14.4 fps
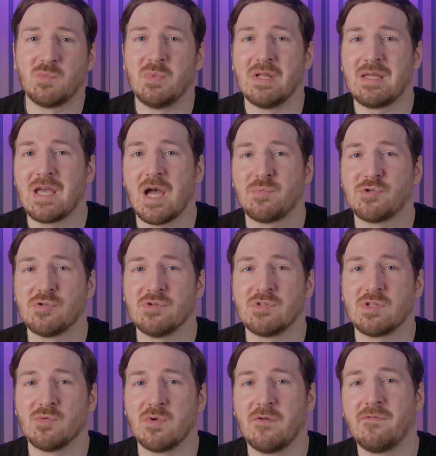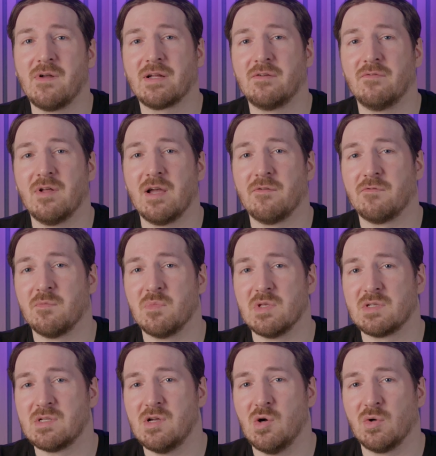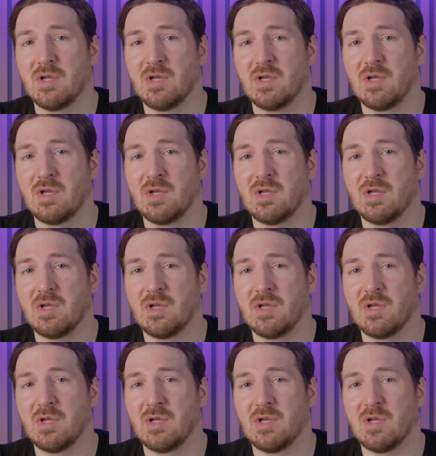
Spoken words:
but it captures the reflective light from the snow,